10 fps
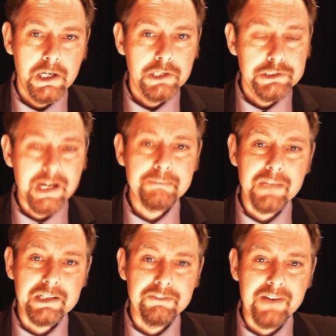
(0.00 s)
jam
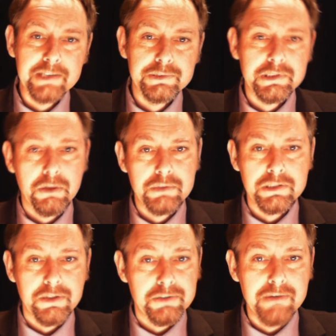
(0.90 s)
manufacturers are under
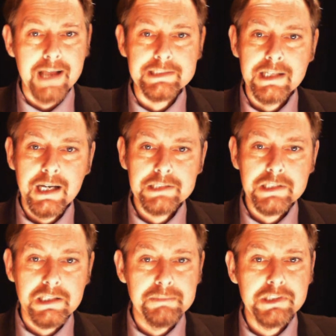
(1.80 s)
threat as the
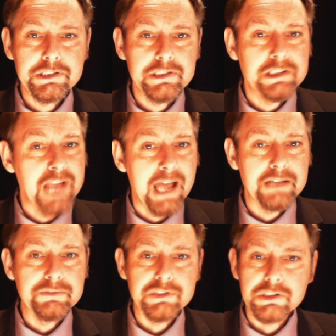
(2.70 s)
Commission's
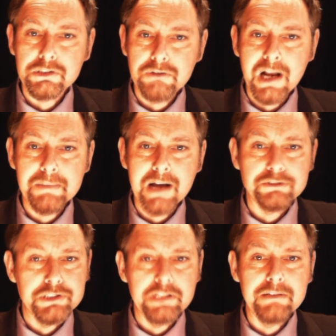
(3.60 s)
elves scribe out
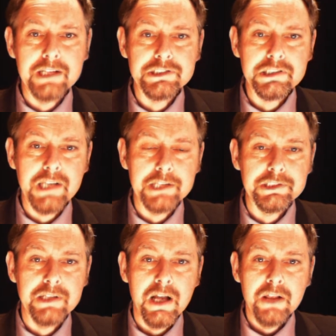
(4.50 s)
new
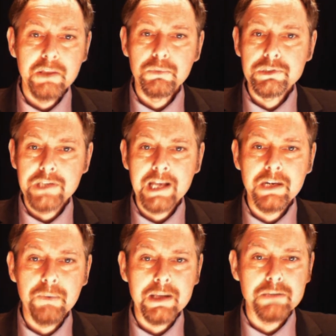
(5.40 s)
legislation that would take
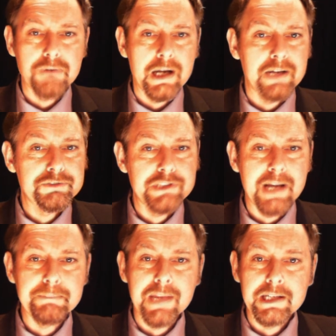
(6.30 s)
away the right of
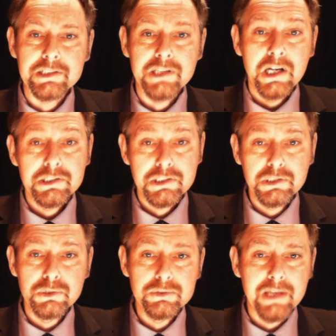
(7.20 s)
jam makers to
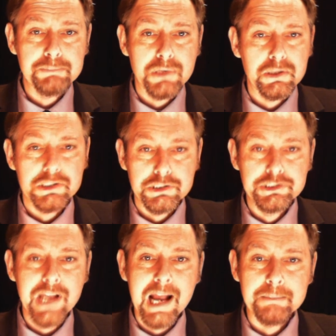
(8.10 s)
call their product
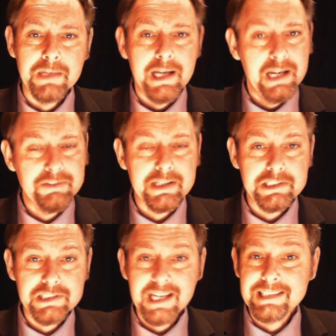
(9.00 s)
jam if it
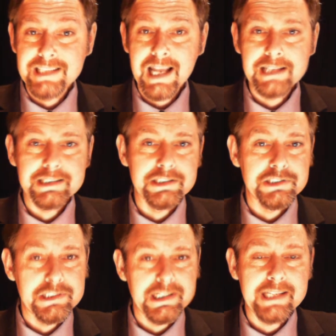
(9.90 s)
contains less than
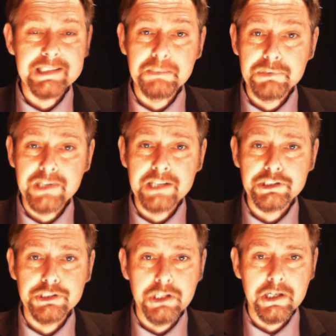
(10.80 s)
60%
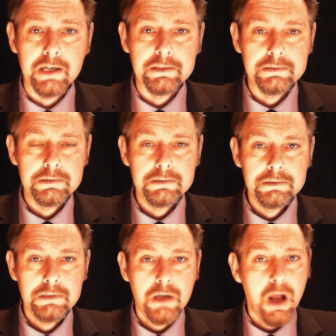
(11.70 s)
sugar.
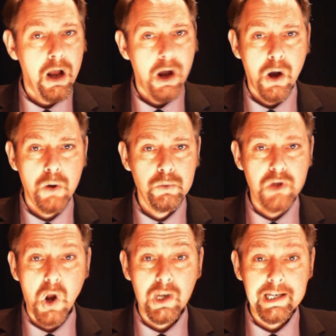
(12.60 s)
Oh
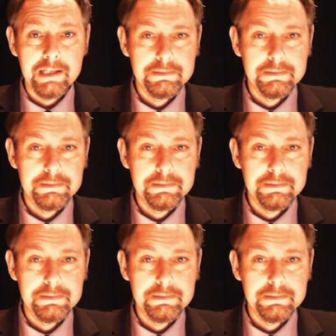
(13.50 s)
golly.